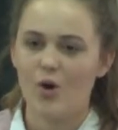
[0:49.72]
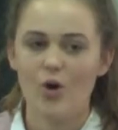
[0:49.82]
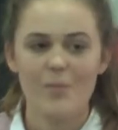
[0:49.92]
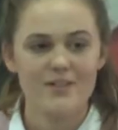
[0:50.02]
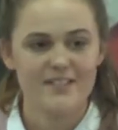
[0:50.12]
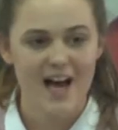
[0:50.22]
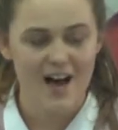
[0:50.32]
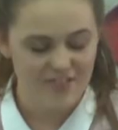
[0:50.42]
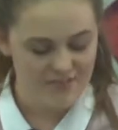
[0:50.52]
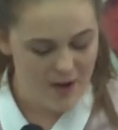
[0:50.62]
Almost
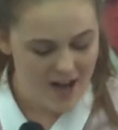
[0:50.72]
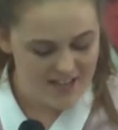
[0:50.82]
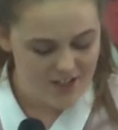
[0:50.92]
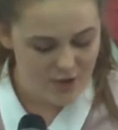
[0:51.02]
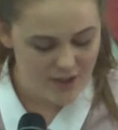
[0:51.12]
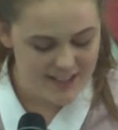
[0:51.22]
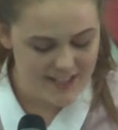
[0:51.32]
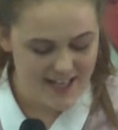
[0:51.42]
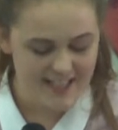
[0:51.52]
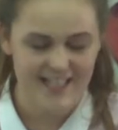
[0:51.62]
half of my story to
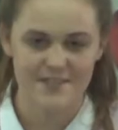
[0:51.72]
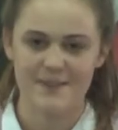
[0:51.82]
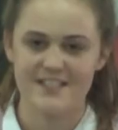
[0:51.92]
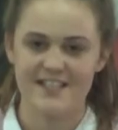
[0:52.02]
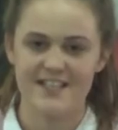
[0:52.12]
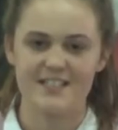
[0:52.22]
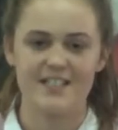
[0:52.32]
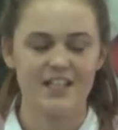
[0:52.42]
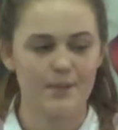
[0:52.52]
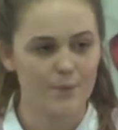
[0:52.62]
date has been set
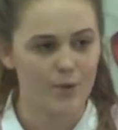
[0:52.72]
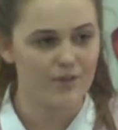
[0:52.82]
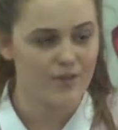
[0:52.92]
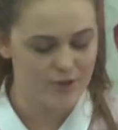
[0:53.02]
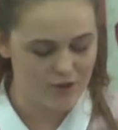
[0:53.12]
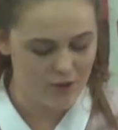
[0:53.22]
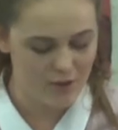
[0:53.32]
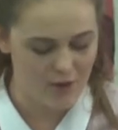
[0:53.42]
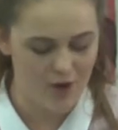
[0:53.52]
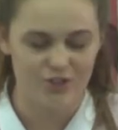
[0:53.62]
in a beautiful
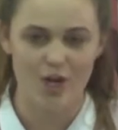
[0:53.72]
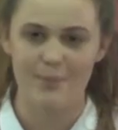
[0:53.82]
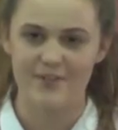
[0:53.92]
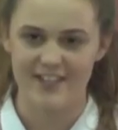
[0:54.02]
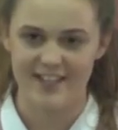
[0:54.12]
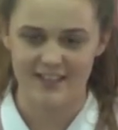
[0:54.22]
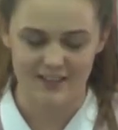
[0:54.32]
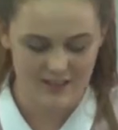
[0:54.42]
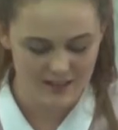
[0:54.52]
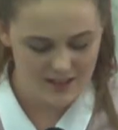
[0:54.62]
school on top of a
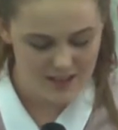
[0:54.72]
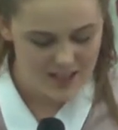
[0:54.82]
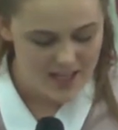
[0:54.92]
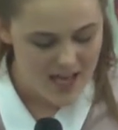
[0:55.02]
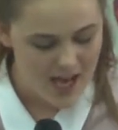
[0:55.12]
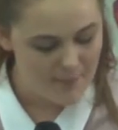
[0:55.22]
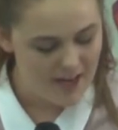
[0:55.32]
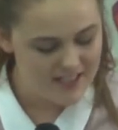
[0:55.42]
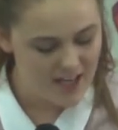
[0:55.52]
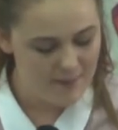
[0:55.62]
hill, and
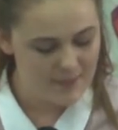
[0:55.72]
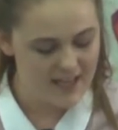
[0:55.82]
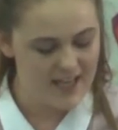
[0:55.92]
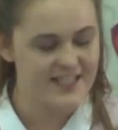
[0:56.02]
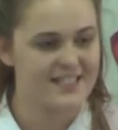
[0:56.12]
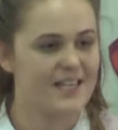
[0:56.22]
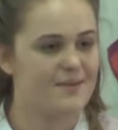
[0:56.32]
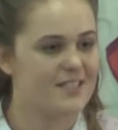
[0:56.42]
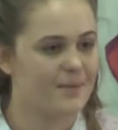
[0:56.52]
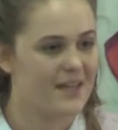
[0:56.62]
my time here has seen
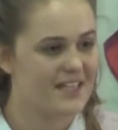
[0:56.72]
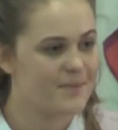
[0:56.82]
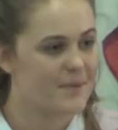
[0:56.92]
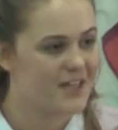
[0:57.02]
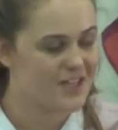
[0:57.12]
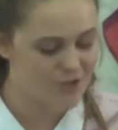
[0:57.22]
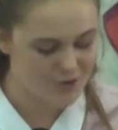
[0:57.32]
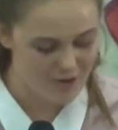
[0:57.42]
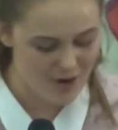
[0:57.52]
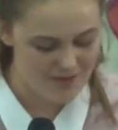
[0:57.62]
some exponential
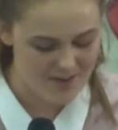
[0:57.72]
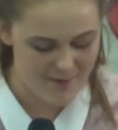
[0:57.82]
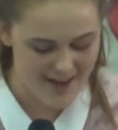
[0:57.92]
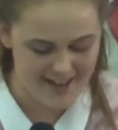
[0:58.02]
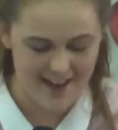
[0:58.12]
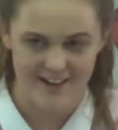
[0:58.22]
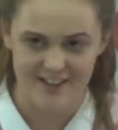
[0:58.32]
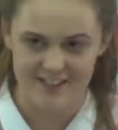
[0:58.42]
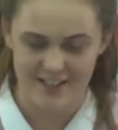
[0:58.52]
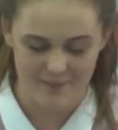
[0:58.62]
growth in my
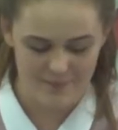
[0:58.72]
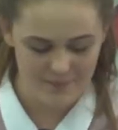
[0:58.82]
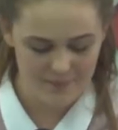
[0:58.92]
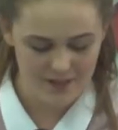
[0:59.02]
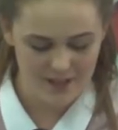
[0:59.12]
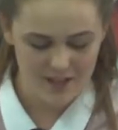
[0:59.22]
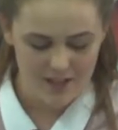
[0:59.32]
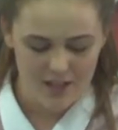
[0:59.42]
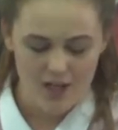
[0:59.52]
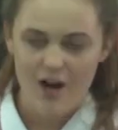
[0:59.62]
character.
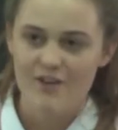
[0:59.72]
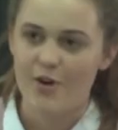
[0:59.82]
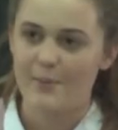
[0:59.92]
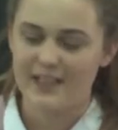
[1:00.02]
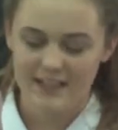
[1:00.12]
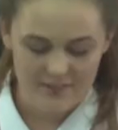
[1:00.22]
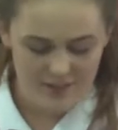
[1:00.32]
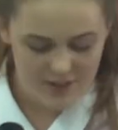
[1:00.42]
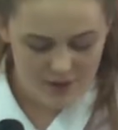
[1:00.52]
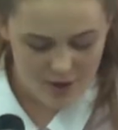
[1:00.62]
From an
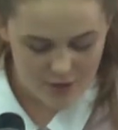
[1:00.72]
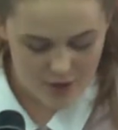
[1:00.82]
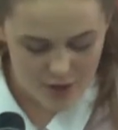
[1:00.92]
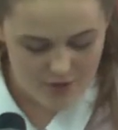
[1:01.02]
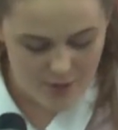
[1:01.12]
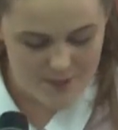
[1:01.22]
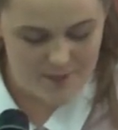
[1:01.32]
11 year old girl from a